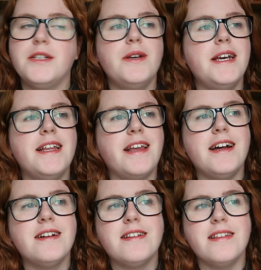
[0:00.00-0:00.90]
Do you hear
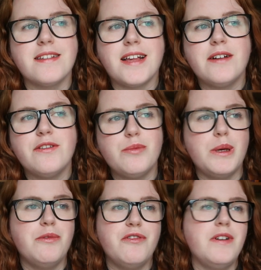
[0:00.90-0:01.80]
that? The sound of
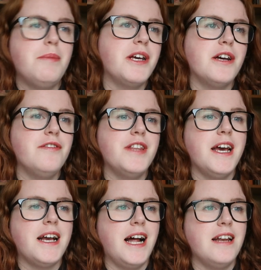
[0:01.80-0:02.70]
people flipping over
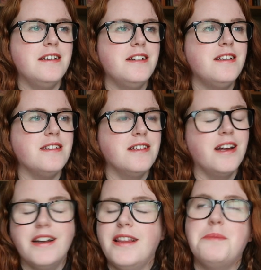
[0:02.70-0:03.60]
their calendars and
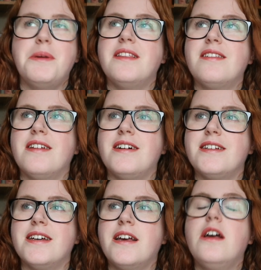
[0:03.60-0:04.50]
another month
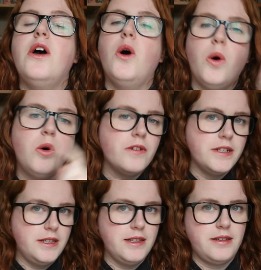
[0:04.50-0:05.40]
starting? Or
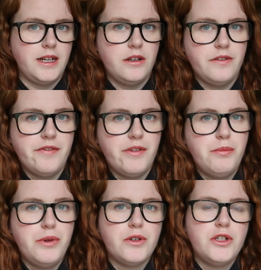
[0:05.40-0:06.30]
is it the sound of every
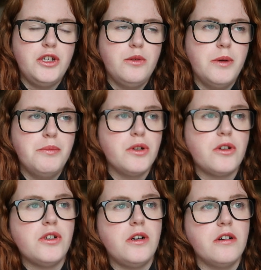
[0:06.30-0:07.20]
booktuber,
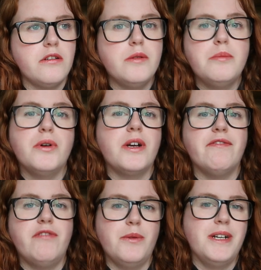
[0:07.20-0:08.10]
booktalker and book
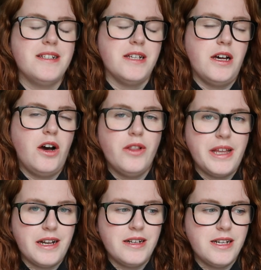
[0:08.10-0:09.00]
influencer on
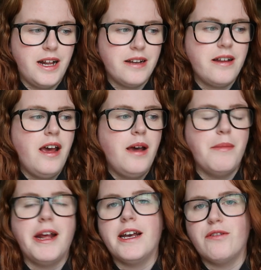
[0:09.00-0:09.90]
the internet
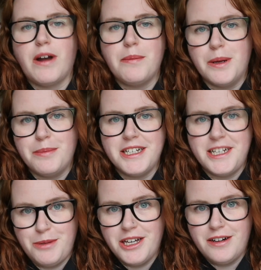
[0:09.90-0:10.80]
making wrap-up and
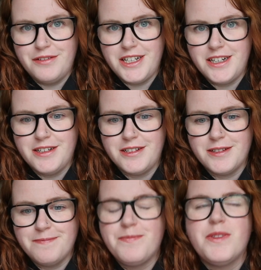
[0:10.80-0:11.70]
TBR
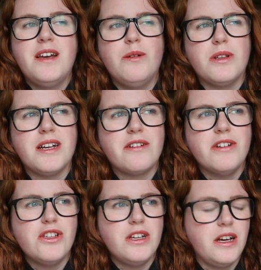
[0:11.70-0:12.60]
videos? Was that
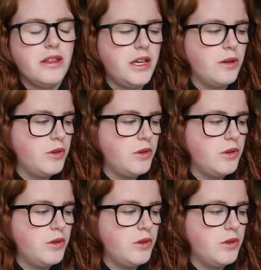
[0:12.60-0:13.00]
cringy? I think it